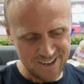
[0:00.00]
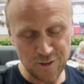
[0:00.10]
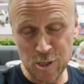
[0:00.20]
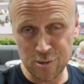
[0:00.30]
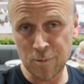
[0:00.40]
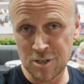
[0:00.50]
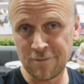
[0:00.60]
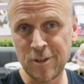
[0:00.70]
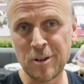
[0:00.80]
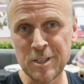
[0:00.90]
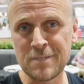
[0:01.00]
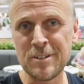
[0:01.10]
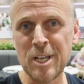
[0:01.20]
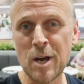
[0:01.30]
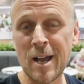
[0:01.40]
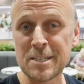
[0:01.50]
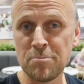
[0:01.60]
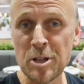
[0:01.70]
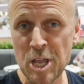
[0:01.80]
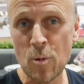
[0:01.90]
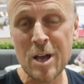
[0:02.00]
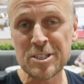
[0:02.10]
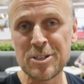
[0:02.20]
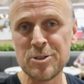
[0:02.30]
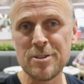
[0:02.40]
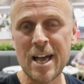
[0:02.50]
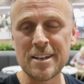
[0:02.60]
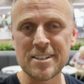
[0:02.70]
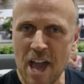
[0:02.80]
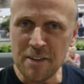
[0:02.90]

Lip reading: the description field of this video has plenty of ways to do that.